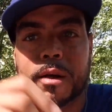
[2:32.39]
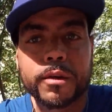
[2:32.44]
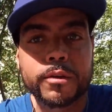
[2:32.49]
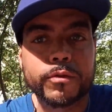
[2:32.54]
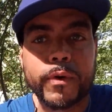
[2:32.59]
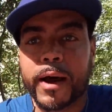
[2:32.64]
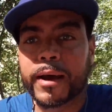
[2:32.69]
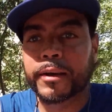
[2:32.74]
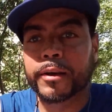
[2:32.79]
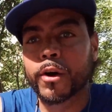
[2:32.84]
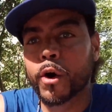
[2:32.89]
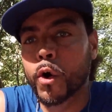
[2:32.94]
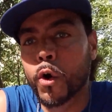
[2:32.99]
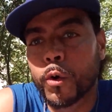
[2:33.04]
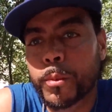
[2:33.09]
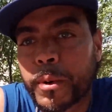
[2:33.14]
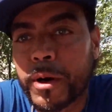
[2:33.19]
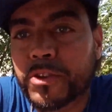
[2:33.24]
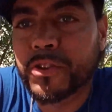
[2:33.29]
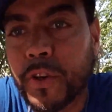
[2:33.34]
writing a
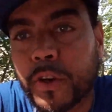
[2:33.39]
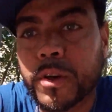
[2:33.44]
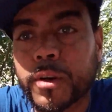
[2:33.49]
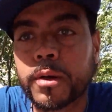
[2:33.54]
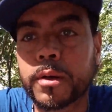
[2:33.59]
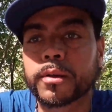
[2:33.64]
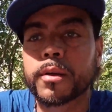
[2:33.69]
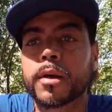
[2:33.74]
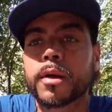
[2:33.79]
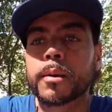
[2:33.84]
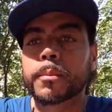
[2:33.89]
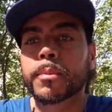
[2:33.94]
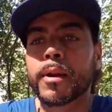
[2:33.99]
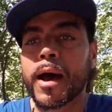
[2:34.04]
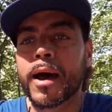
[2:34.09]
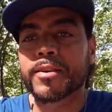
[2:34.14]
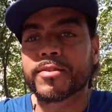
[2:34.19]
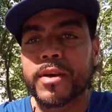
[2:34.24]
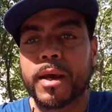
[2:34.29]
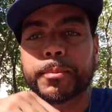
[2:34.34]
whole bunch of
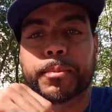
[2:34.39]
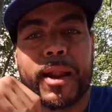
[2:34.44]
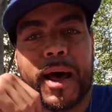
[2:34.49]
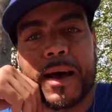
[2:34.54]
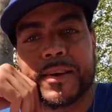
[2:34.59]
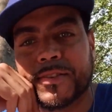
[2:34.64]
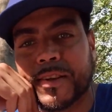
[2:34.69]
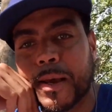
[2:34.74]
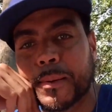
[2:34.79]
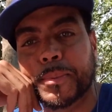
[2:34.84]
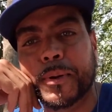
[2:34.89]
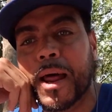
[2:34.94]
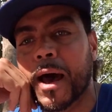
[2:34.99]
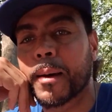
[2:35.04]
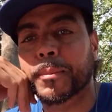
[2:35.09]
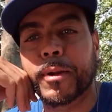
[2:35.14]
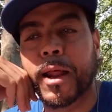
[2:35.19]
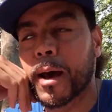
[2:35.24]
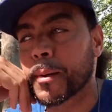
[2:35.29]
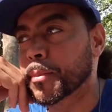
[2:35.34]
blase, blah, blah,
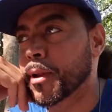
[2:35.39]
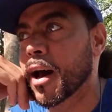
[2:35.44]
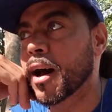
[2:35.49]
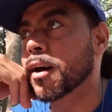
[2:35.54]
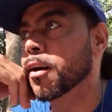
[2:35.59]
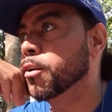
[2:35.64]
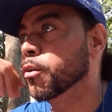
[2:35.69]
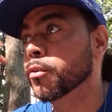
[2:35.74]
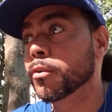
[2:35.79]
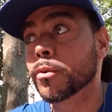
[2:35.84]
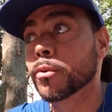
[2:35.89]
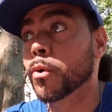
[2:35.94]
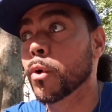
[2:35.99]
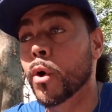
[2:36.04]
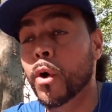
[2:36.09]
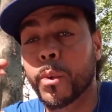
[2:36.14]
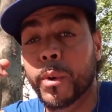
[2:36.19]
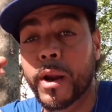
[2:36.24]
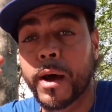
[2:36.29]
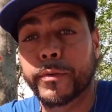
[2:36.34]
blah,
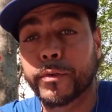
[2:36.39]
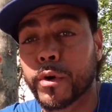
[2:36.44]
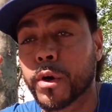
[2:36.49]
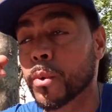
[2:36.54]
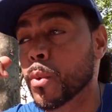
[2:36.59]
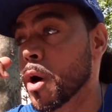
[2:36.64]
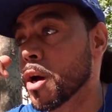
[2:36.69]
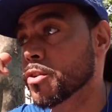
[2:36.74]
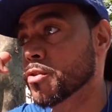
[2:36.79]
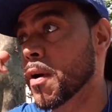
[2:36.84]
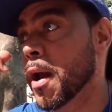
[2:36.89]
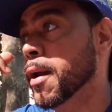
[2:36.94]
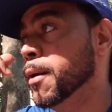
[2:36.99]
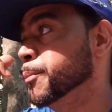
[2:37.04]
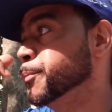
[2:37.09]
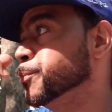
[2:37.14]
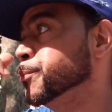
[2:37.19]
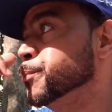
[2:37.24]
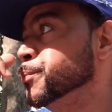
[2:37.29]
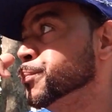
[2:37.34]
or whatever it was, right?
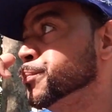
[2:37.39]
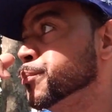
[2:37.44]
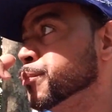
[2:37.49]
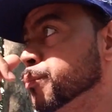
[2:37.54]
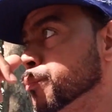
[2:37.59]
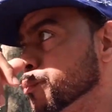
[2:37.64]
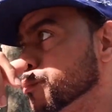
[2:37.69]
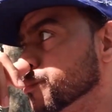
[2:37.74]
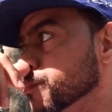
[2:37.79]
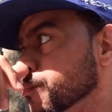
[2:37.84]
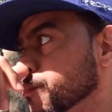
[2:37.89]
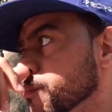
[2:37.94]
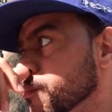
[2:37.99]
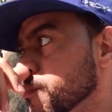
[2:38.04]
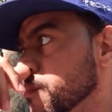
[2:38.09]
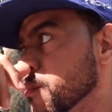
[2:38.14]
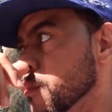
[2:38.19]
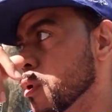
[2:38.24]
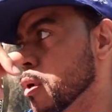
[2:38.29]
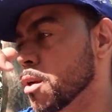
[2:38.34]

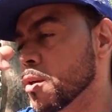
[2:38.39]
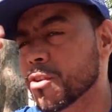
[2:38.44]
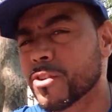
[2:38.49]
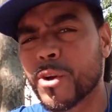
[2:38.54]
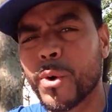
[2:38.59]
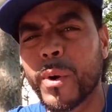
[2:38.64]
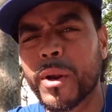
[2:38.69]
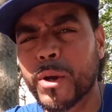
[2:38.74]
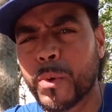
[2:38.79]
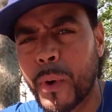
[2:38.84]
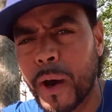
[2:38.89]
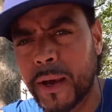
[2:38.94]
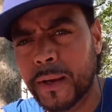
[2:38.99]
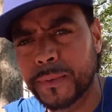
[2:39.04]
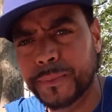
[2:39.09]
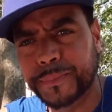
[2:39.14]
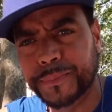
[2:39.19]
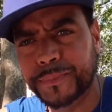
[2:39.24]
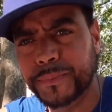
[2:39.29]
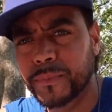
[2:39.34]
So anyway,
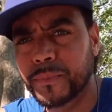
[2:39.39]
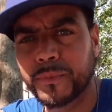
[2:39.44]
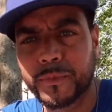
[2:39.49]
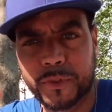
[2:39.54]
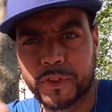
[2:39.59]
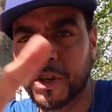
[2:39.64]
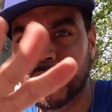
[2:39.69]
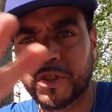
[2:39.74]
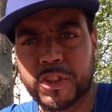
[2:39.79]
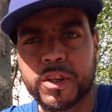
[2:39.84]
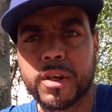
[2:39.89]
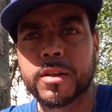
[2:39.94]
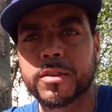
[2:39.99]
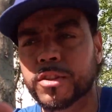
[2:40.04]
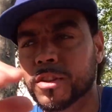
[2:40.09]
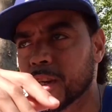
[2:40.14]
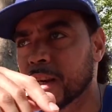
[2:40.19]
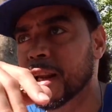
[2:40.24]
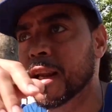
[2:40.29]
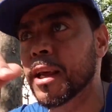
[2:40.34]
just
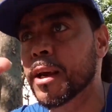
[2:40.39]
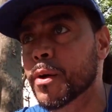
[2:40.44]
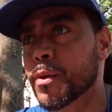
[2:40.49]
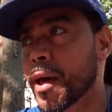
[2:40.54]
to clear